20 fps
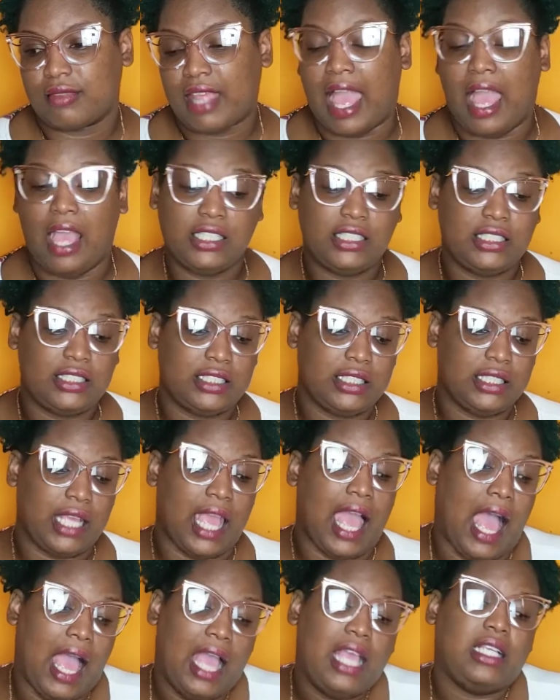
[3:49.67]
I see
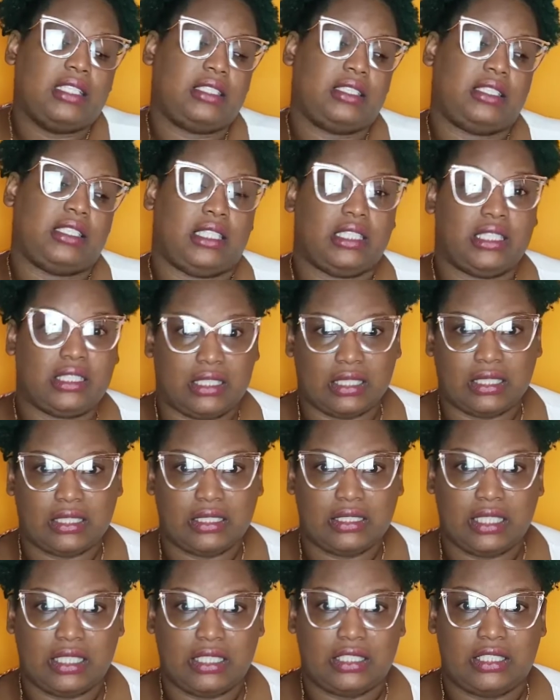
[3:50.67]
I see
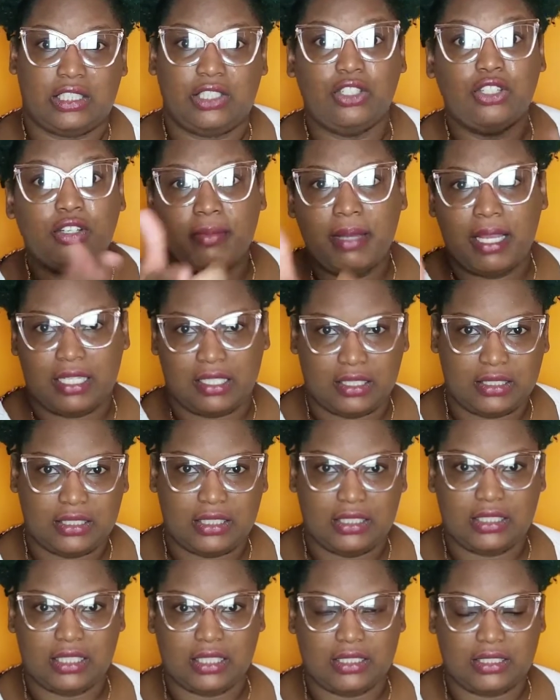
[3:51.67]
success. You might not see
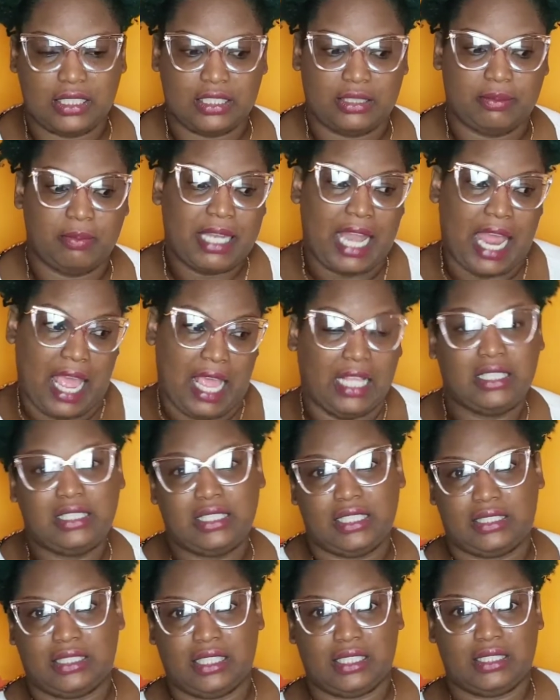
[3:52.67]
success, but I
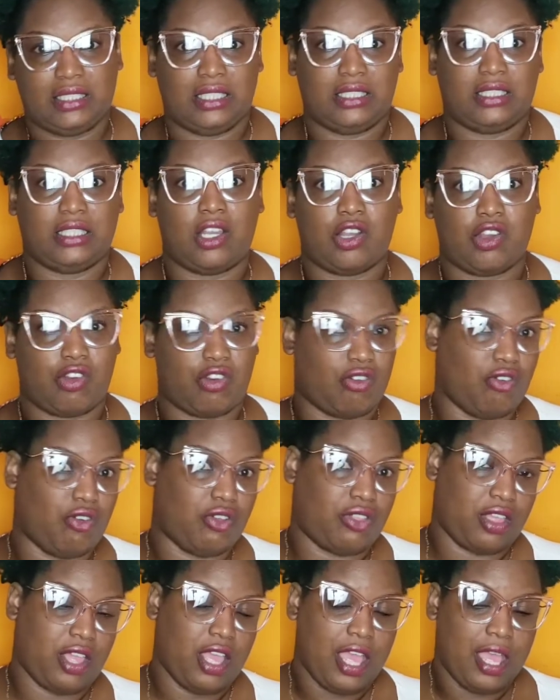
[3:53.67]
see success and
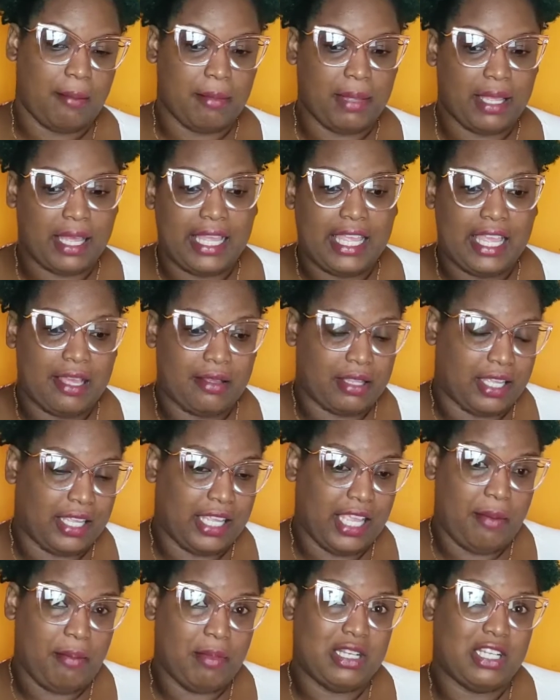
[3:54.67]
growth. Because you, you
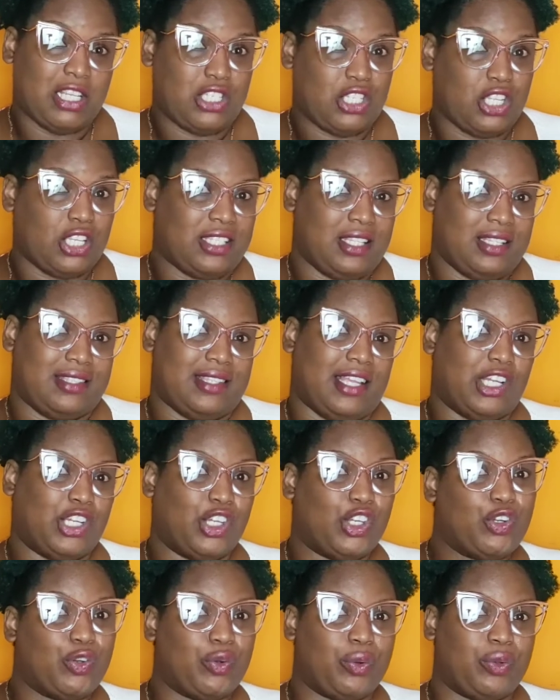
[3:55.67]
can measure success
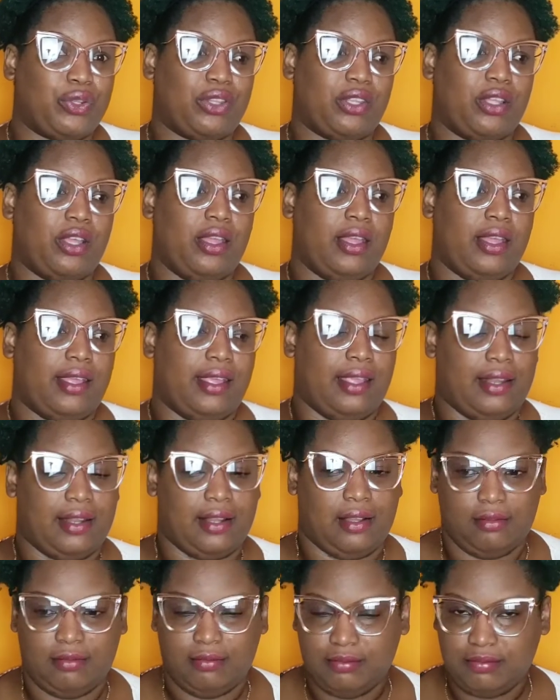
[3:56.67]
and growth in
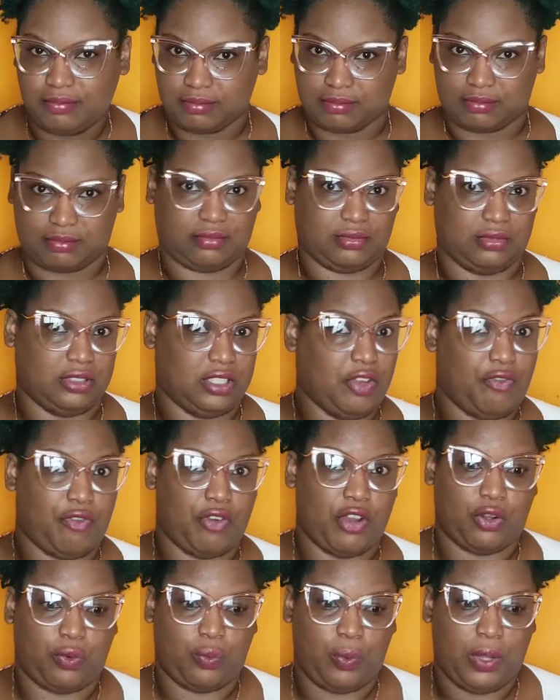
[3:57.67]
a
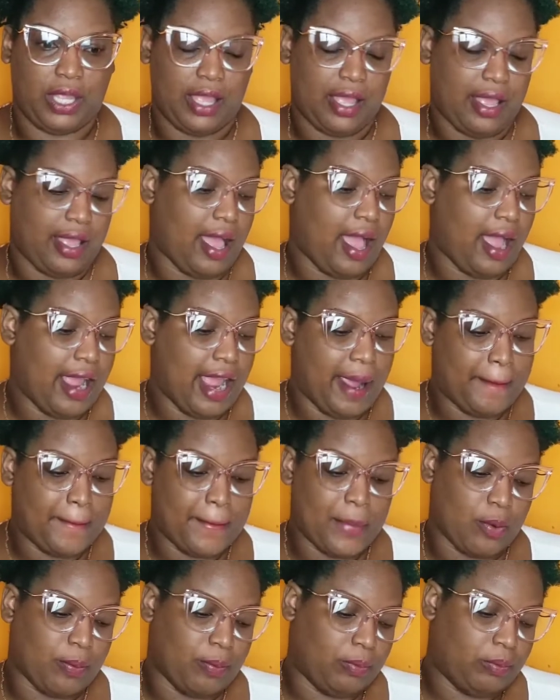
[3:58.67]
different way. All right,
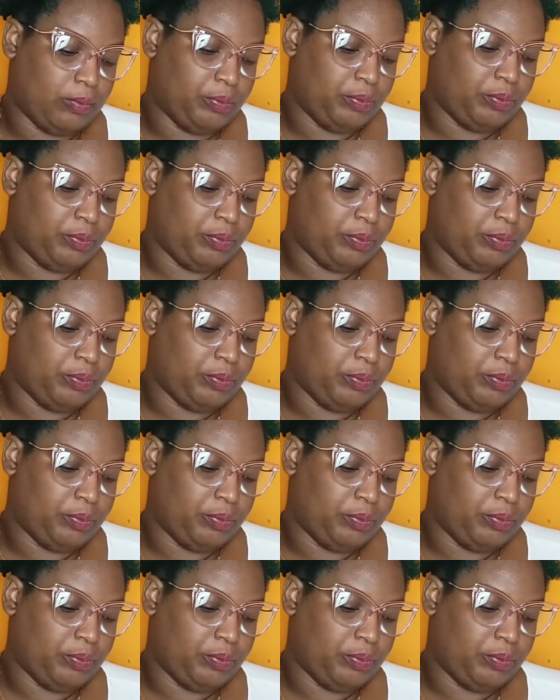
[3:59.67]
boom.